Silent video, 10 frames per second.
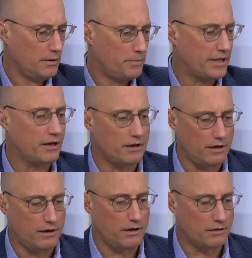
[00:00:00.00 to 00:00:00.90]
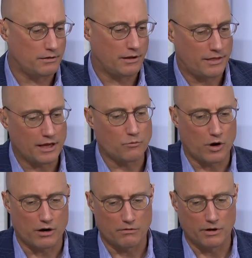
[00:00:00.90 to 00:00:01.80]
but the the thing
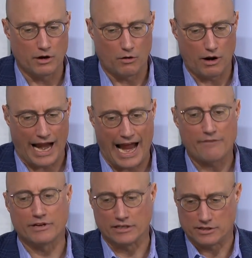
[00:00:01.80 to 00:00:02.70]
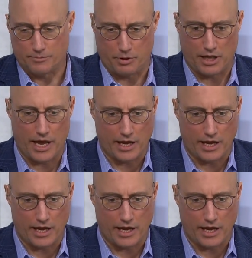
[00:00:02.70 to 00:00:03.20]
where you know having to play